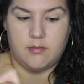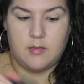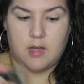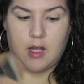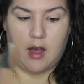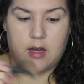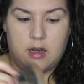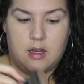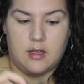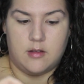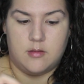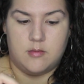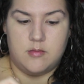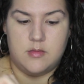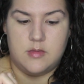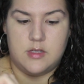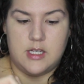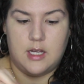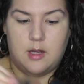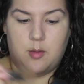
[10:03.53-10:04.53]
kind of
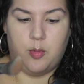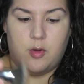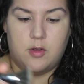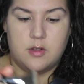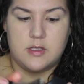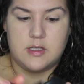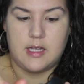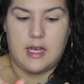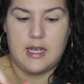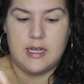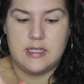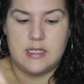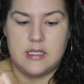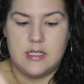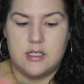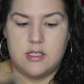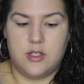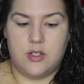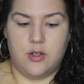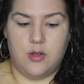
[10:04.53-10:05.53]
dig both sides
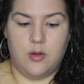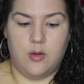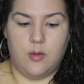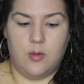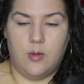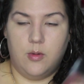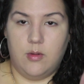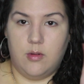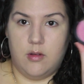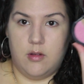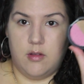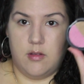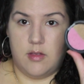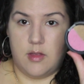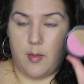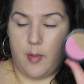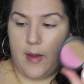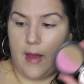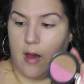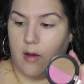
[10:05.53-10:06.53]
into
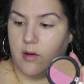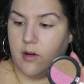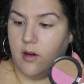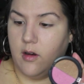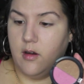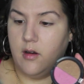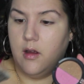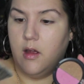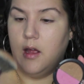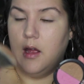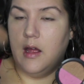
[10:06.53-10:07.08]
the powder